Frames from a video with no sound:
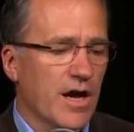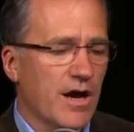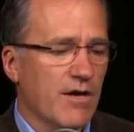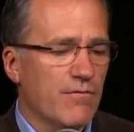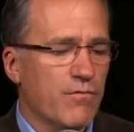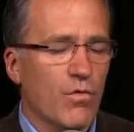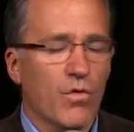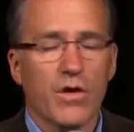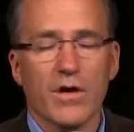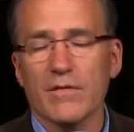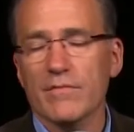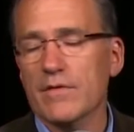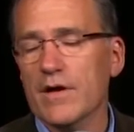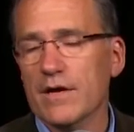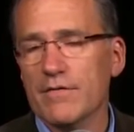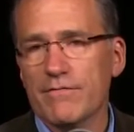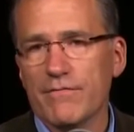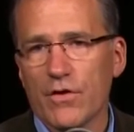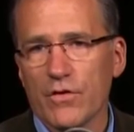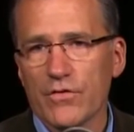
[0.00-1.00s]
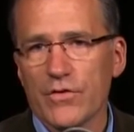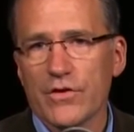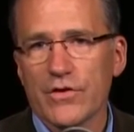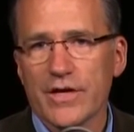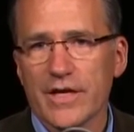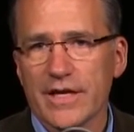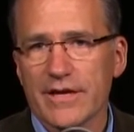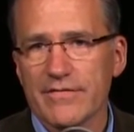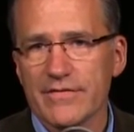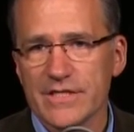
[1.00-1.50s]
for a phone that you're
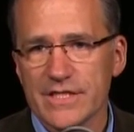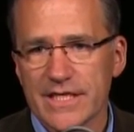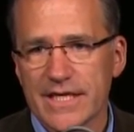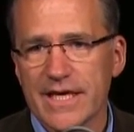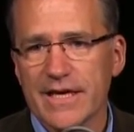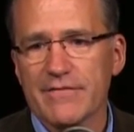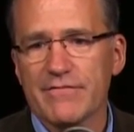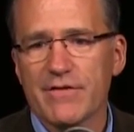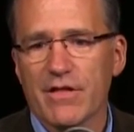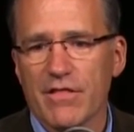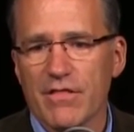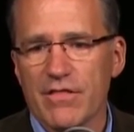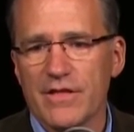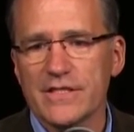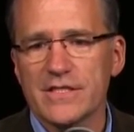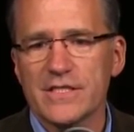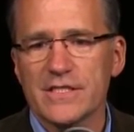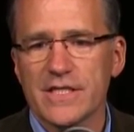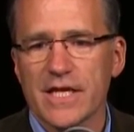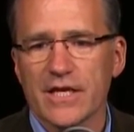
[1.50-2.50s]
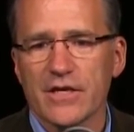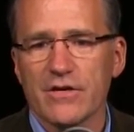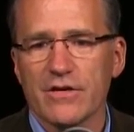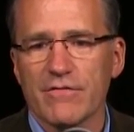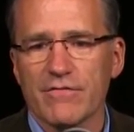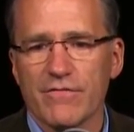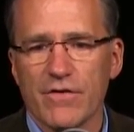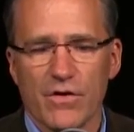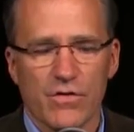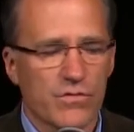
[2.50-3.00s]
going to give as a gift, this is a
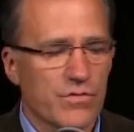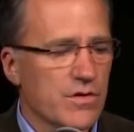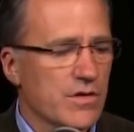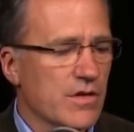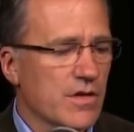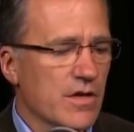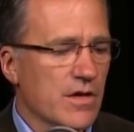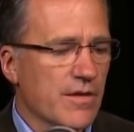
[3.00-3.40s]
good phone.